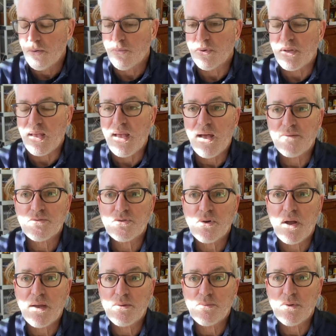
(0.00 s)
What I have
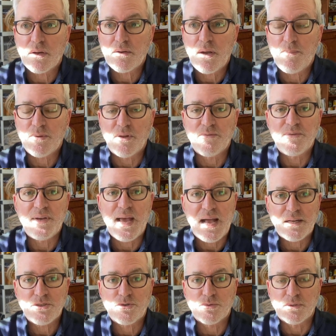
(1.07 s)
tried a couple of
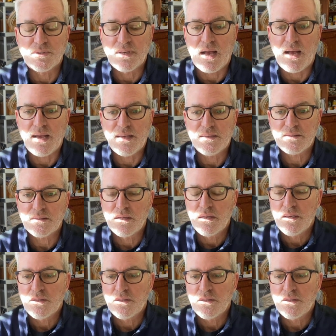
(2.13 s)
natural dyes.